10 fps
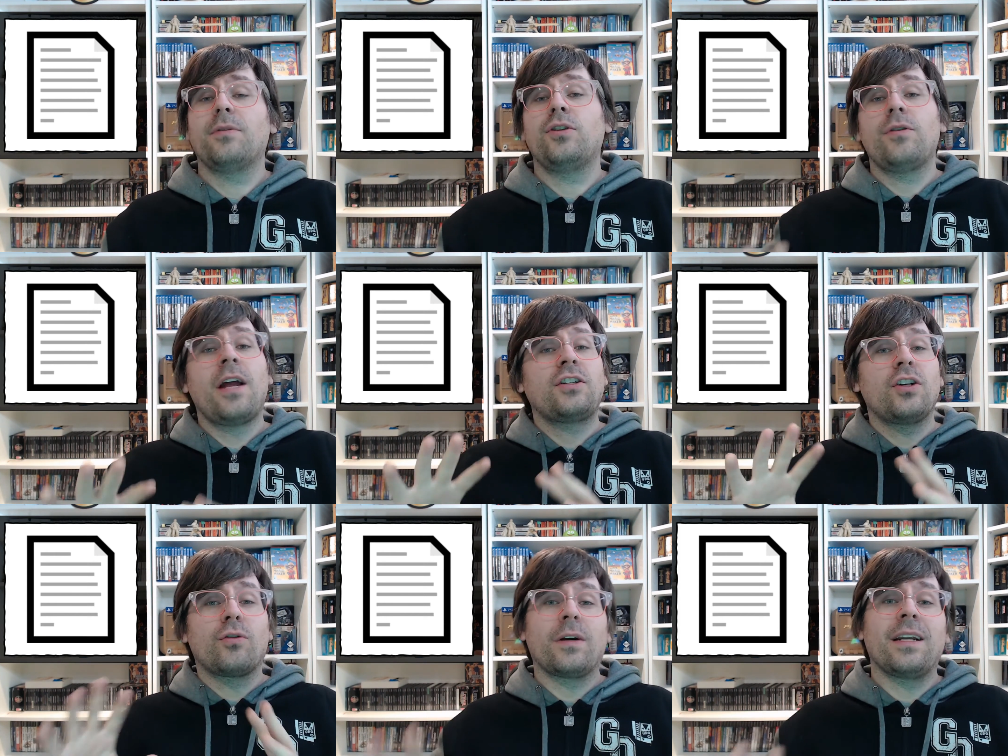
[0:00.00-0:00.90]
So you can actually
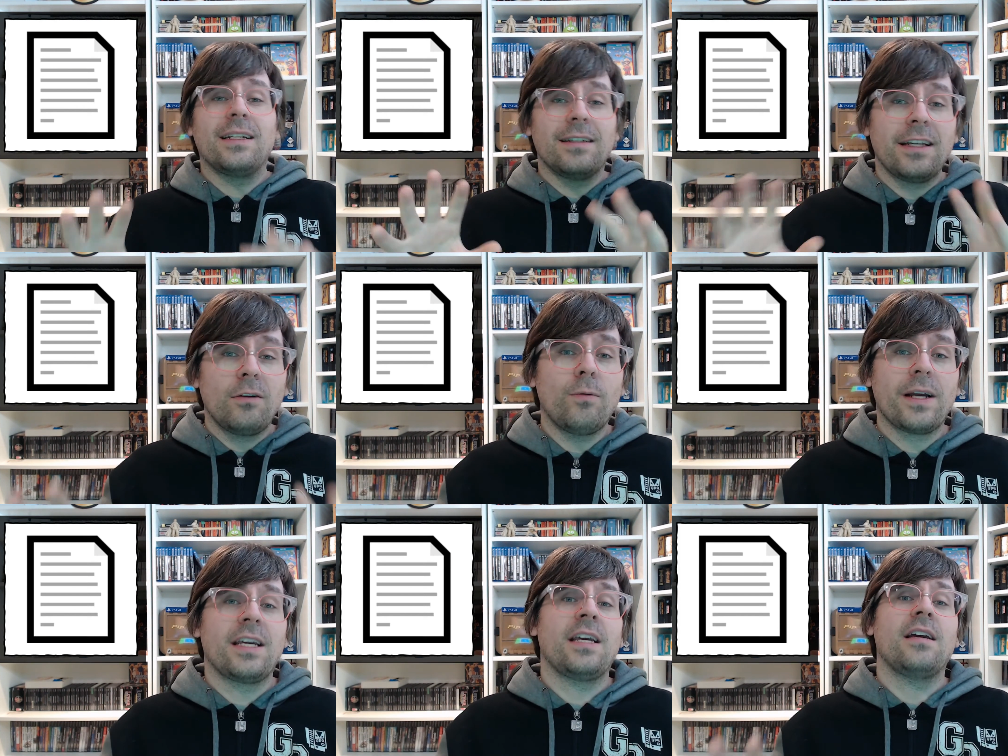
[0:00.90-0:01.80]
create a little
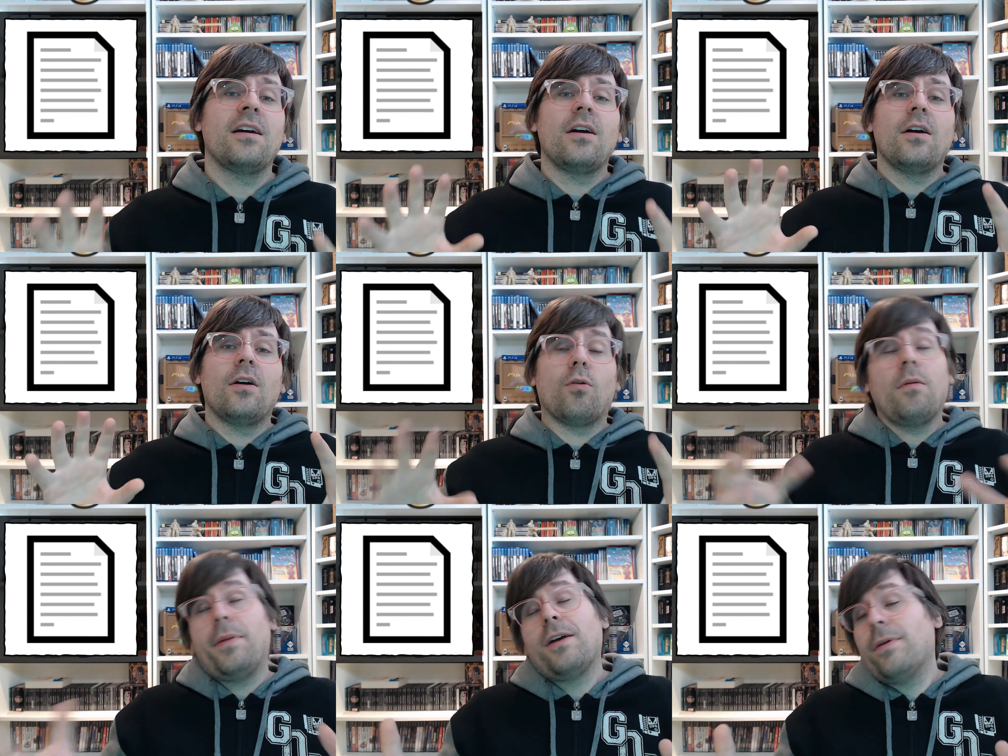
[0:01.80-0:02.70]
wiki or
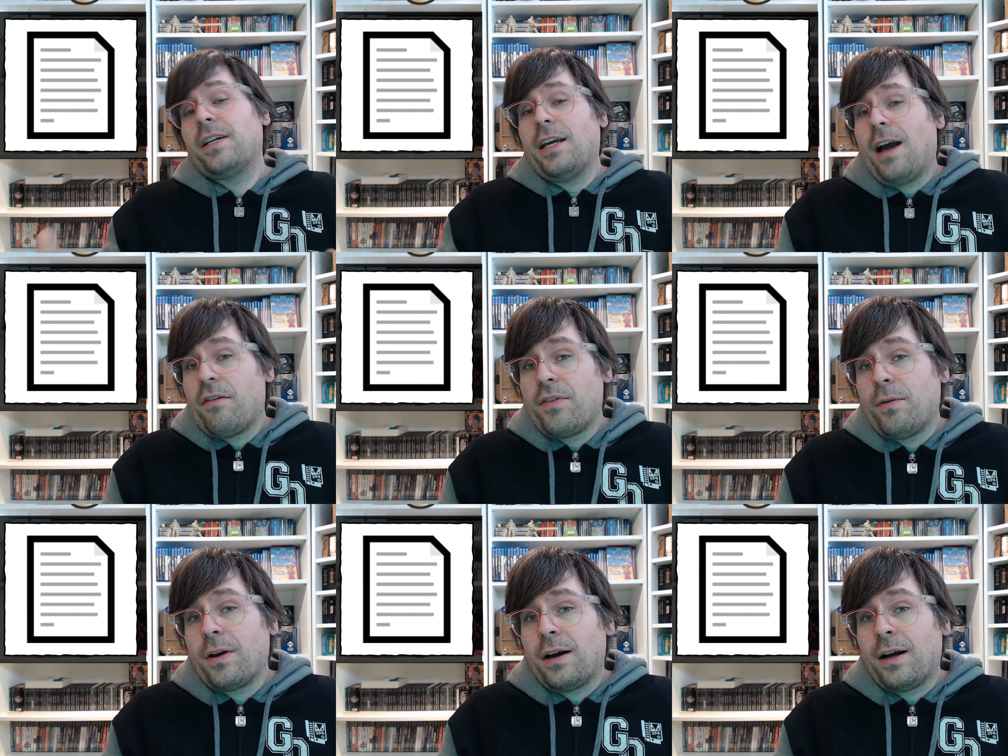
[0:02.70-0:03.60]
big wiki, however you
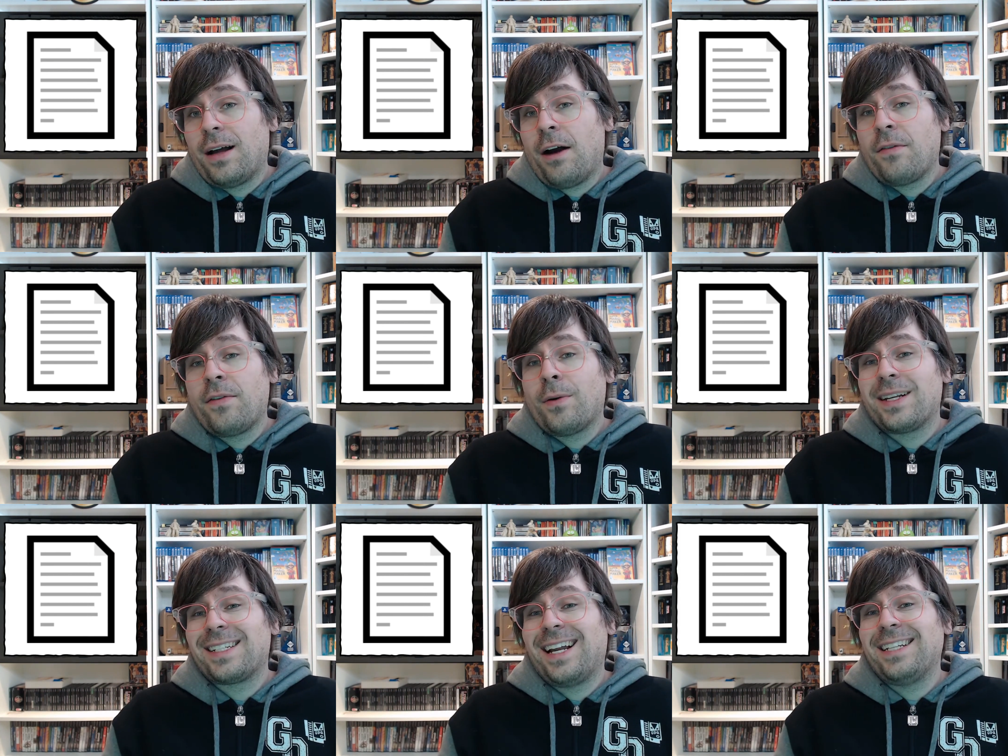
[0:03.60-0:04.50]
want to
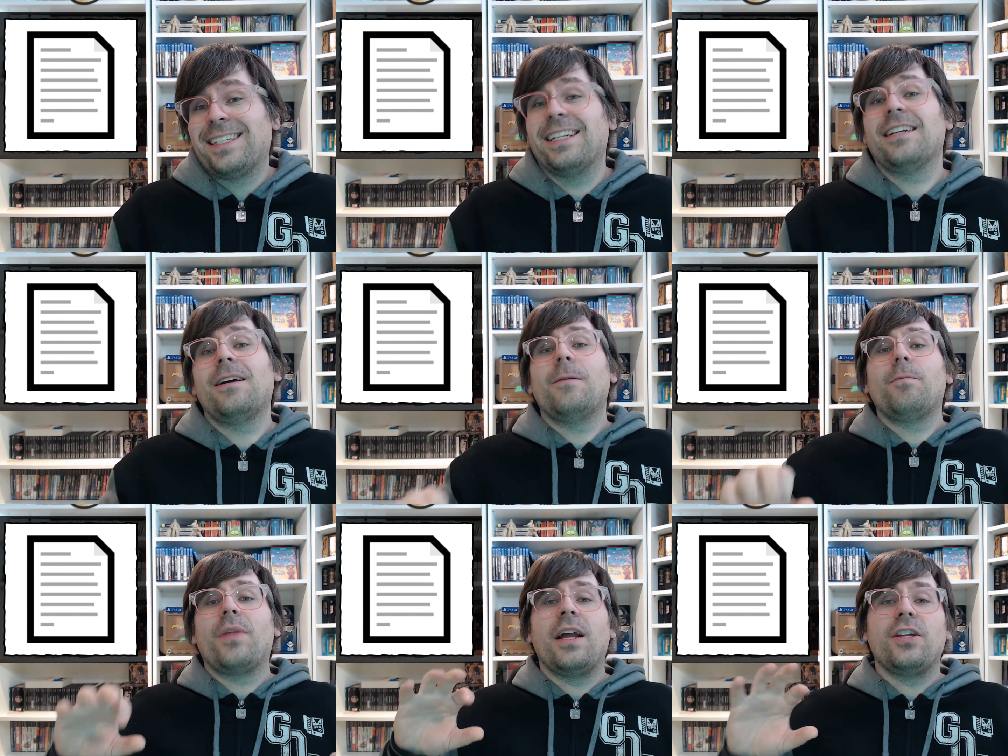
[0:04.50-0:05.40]
slice it,
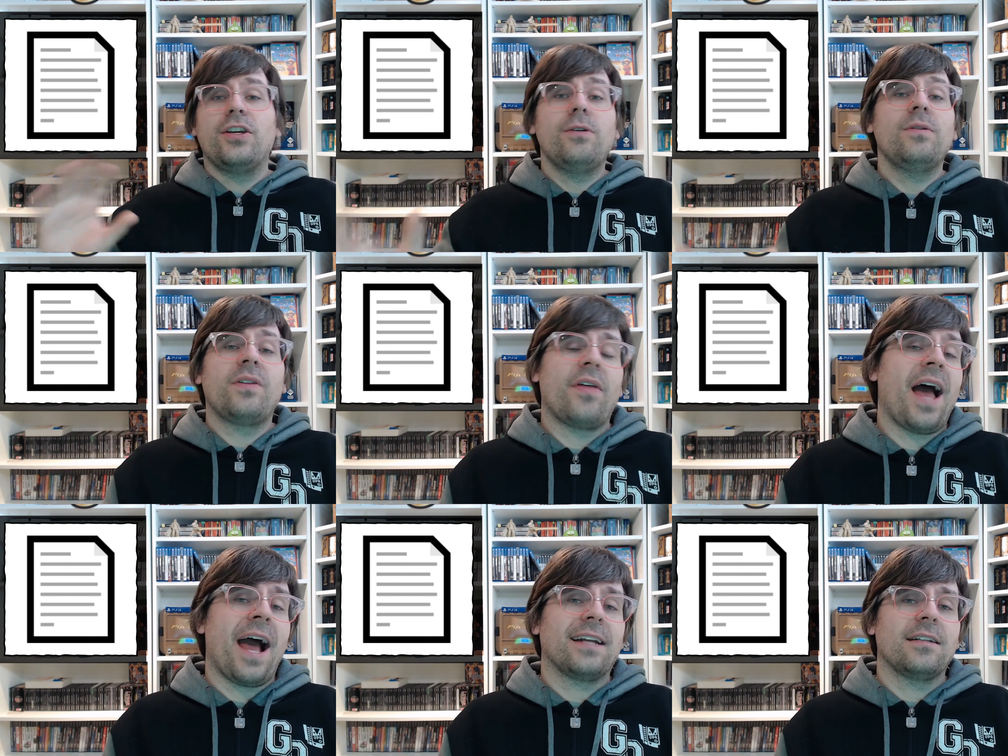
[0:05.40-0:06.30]
and use
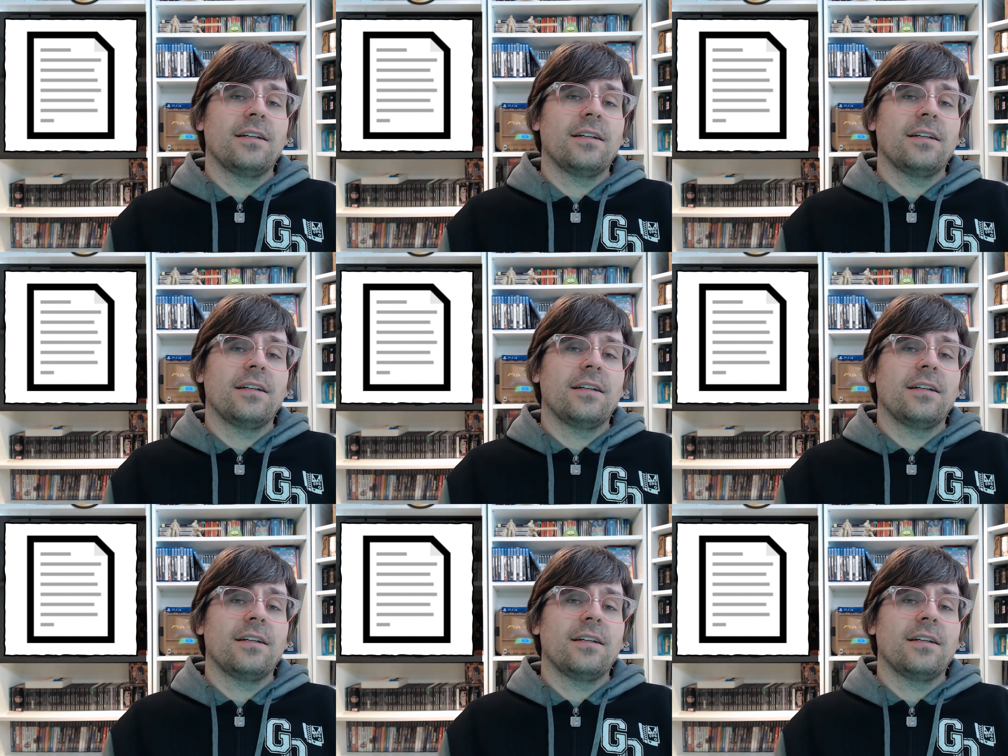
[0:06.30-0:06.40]
that